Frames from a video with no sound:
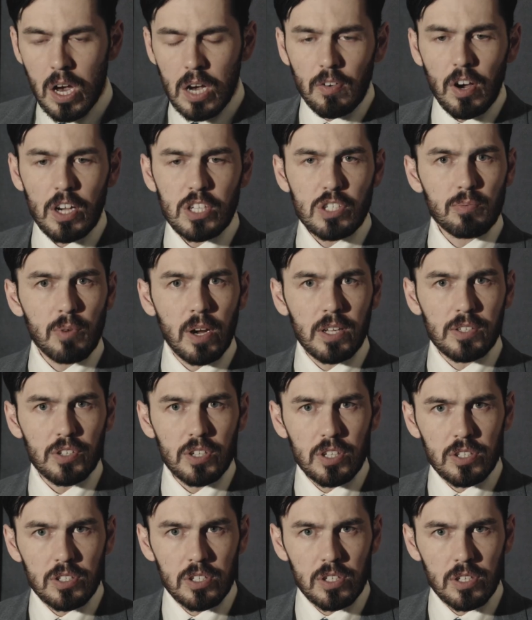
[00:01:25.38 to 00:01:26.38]
Vice
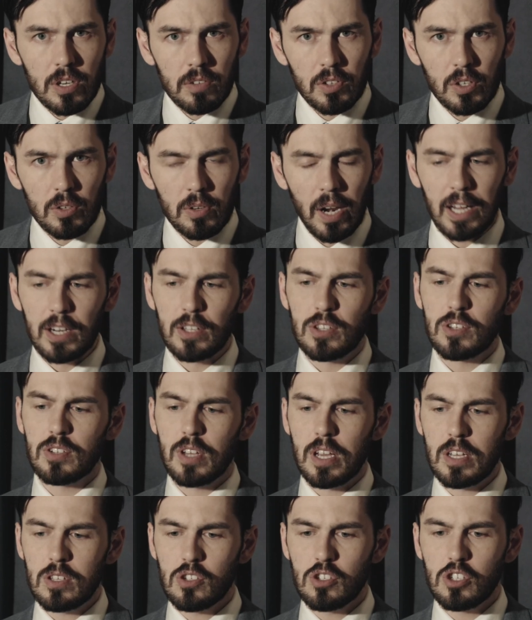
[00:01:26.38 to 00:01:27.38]
President of the United
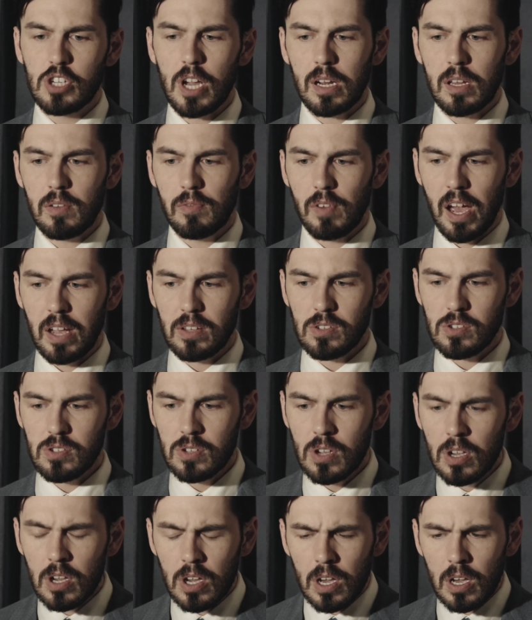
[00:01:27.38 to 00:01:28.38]
States, J.D. Vance.